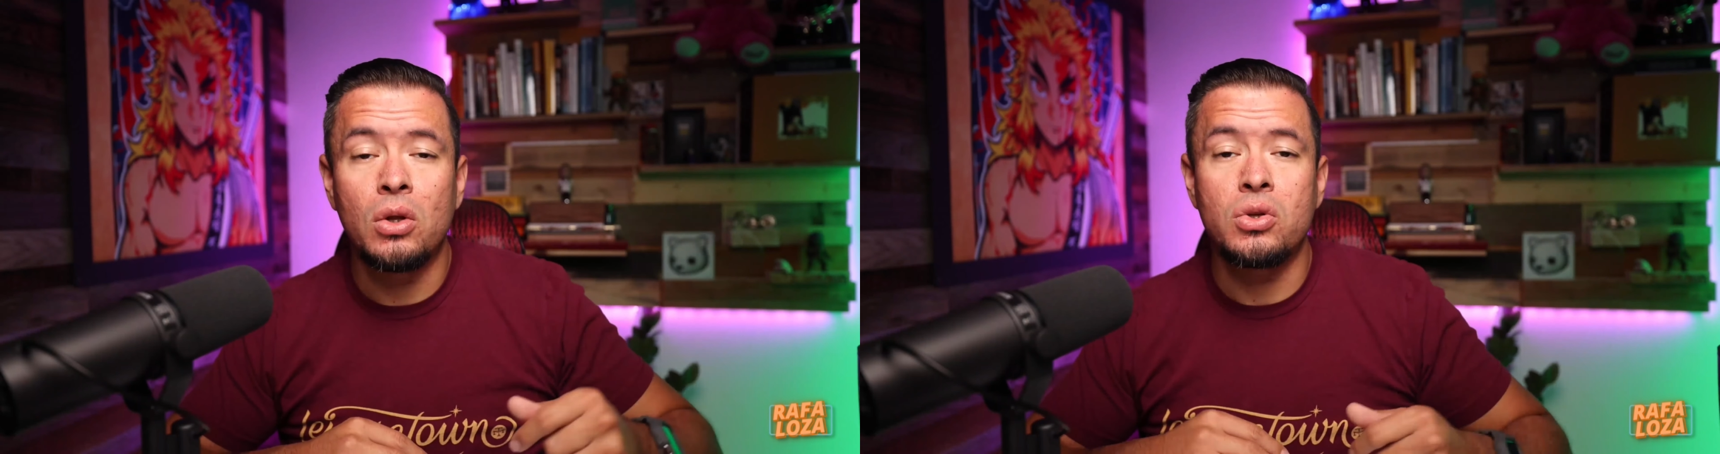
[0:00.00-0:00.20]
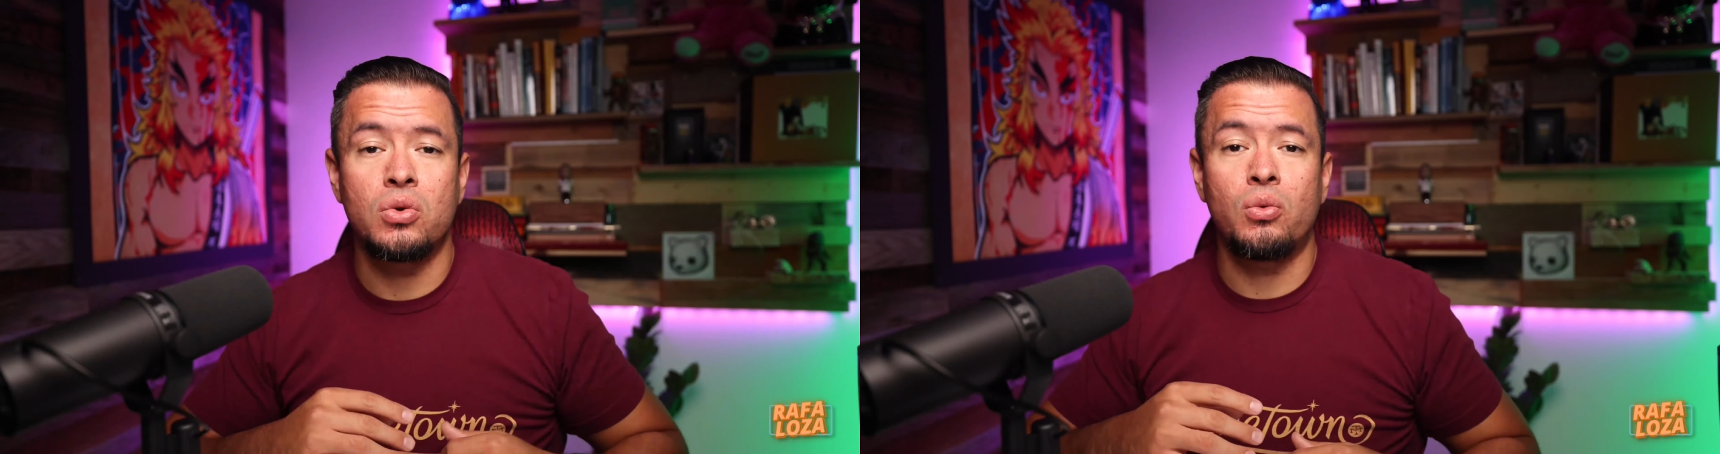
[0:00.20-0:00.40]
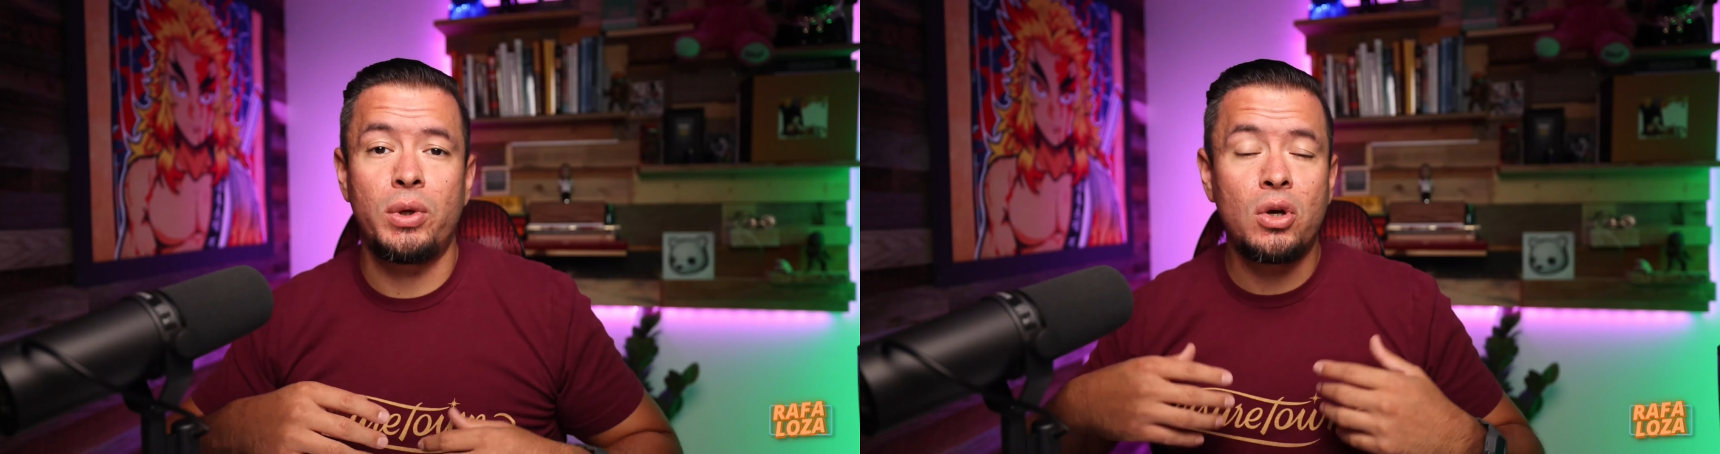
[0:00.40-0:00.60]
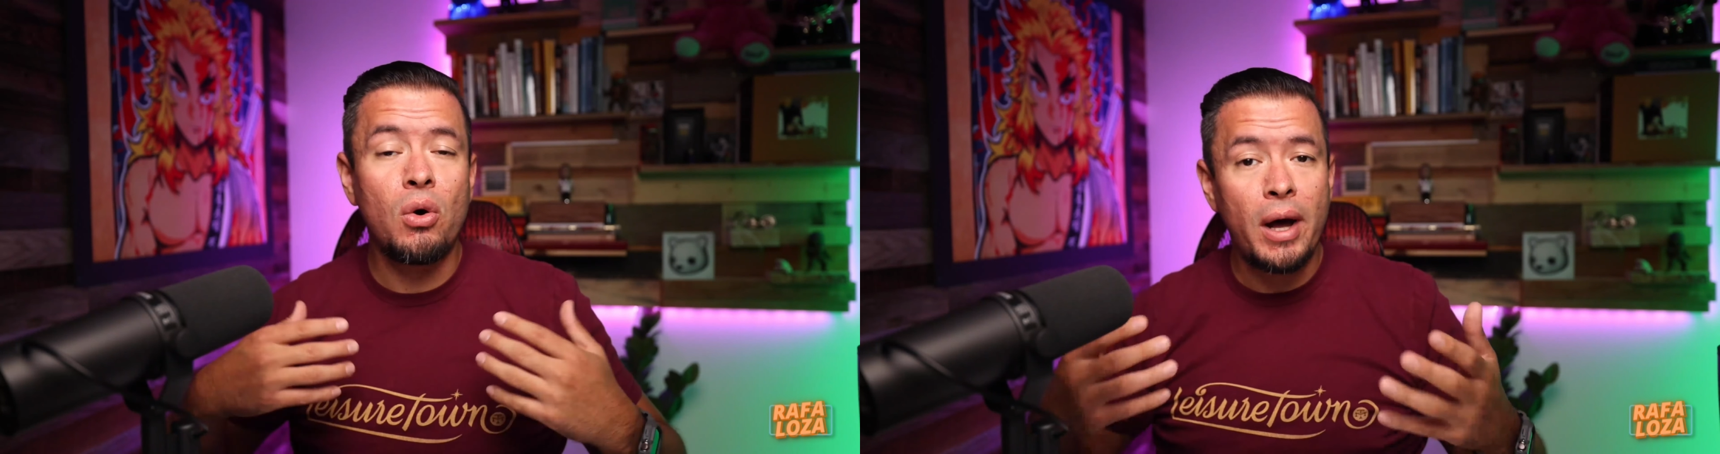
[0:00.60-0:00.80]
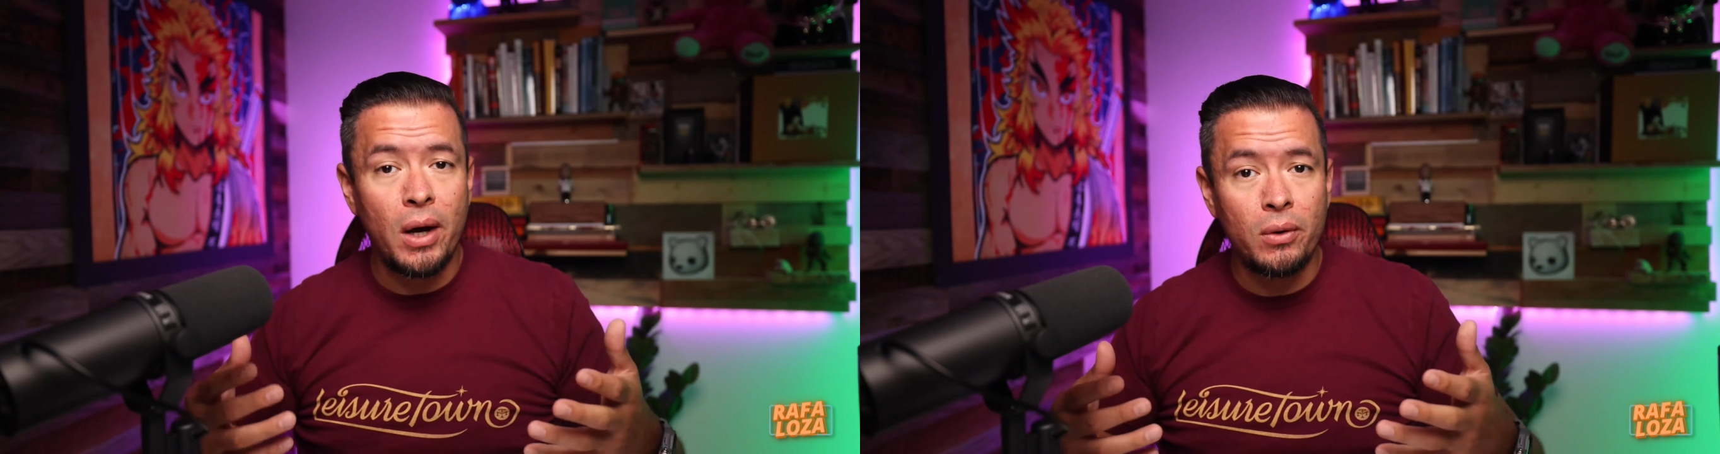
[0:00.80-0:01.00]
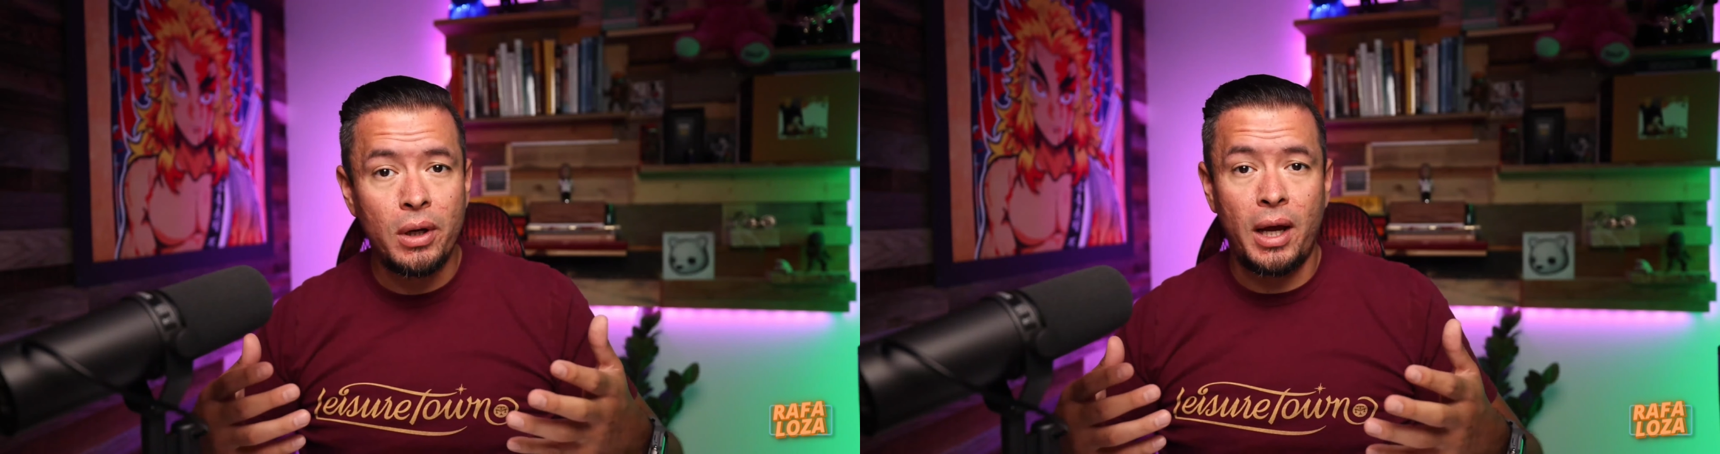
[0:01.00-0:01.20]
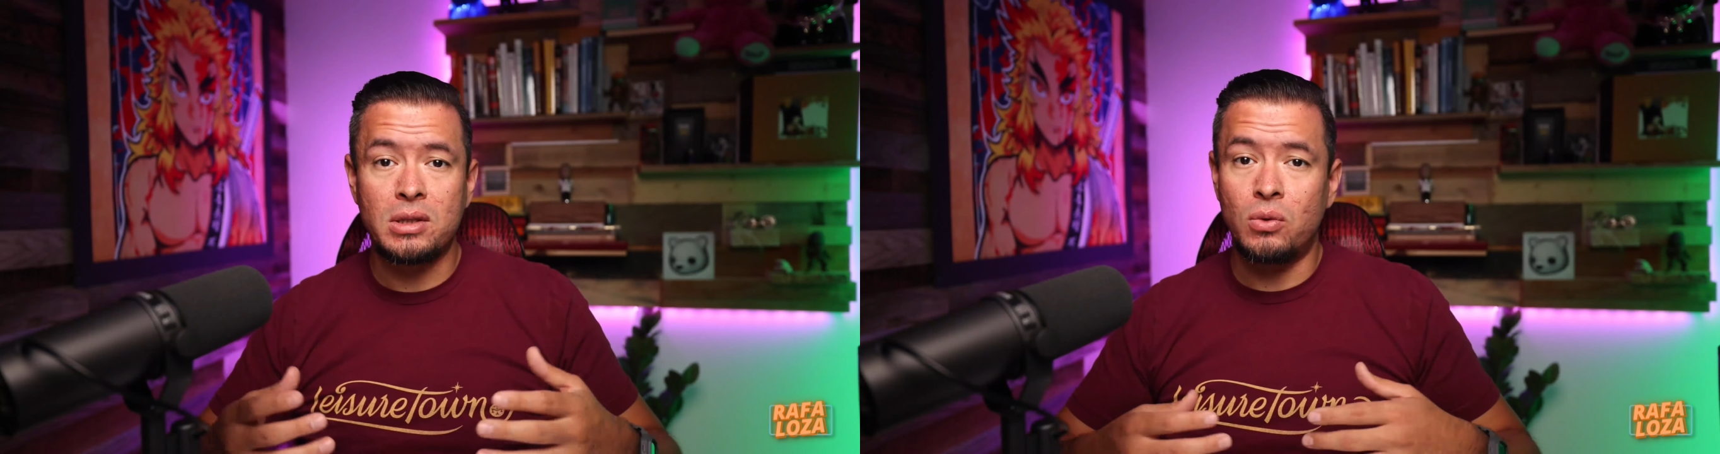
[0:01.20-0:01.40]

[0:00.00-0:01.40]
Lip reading: So we go out as